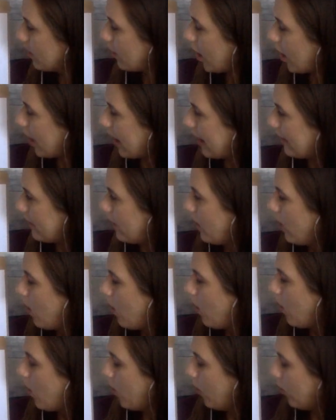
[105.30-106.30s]
Alright,
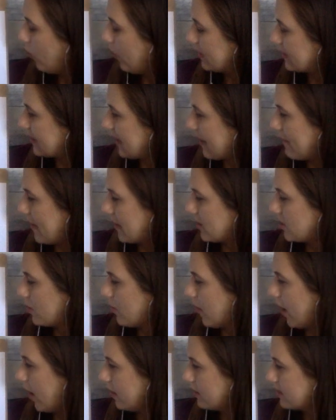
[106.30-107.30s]
once I have my
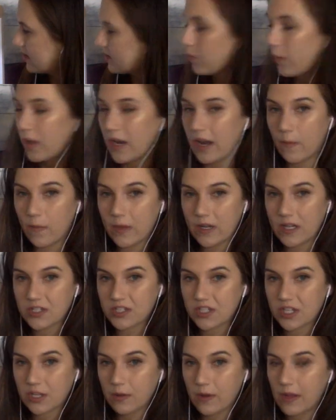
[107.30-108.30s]
two hearts, what I want to
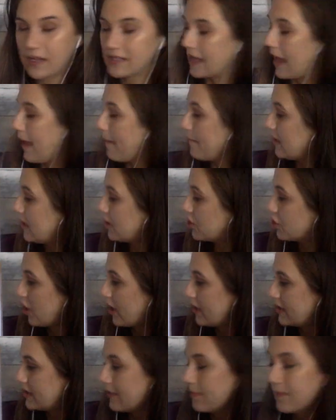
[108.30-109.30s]
do is I'm going to try
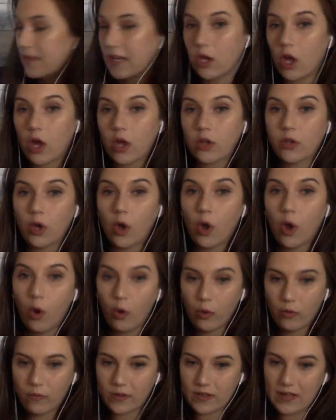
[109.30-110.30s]
something called
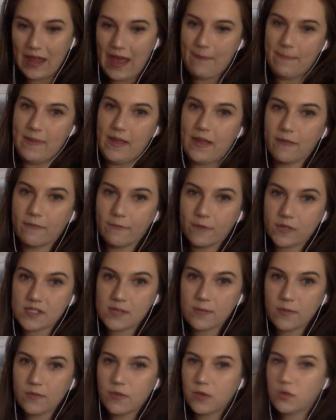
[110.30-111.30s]
overlapping for
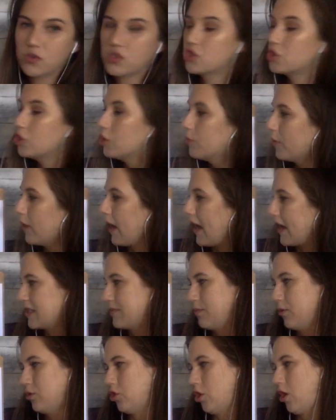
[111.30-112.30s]
some of you super
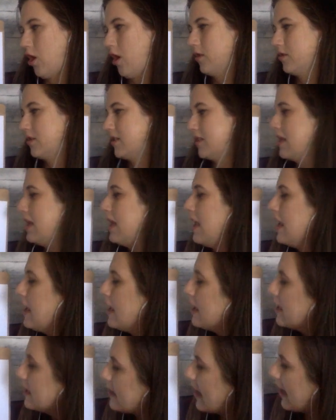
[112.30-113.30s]
expert drawers.
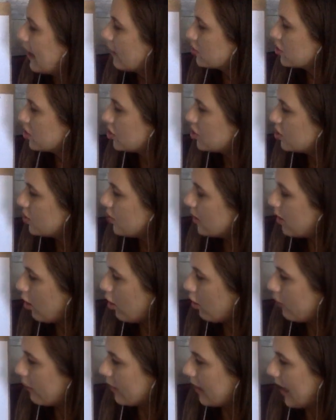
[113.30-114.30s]
Now, to do an
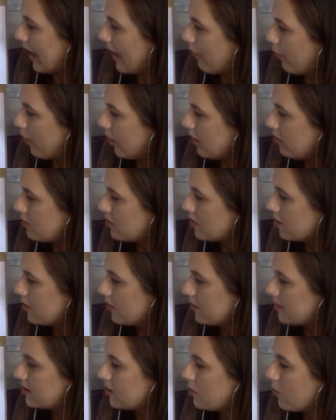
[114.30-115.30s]
overlap, what you do
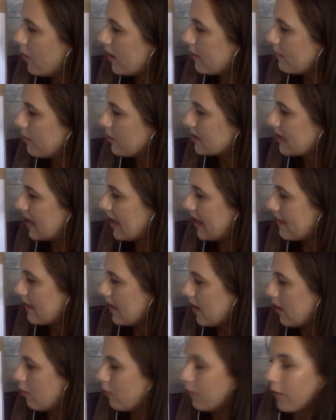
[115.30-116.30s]
is you want to pretend that
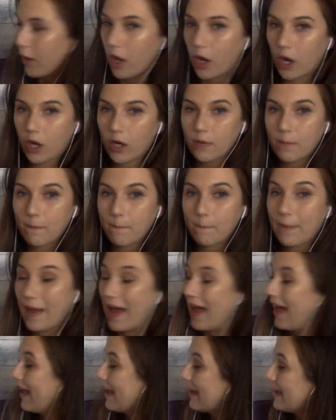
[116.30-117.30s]
you have a heart
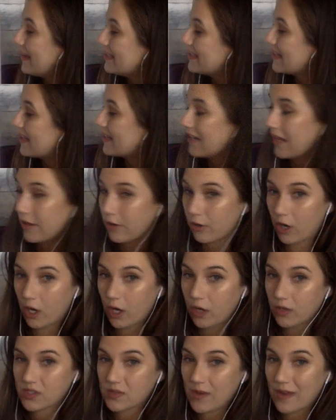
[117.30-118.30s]
behind another
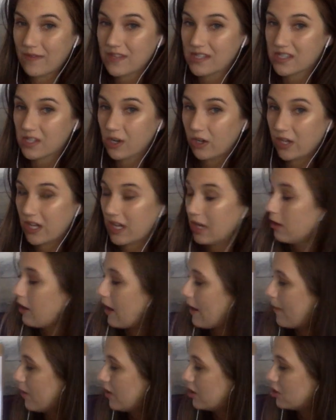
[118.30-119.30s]
heart. So I have this heart here,
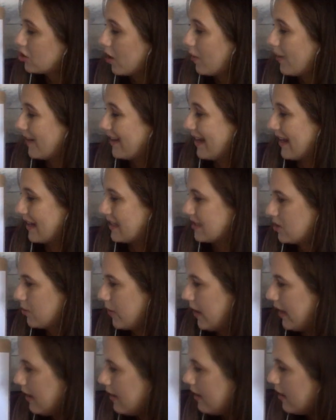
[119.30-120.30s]
I want to draw one next to
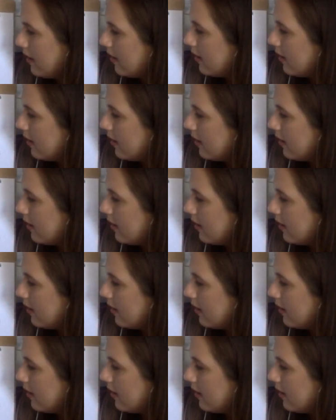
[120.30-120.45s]
it.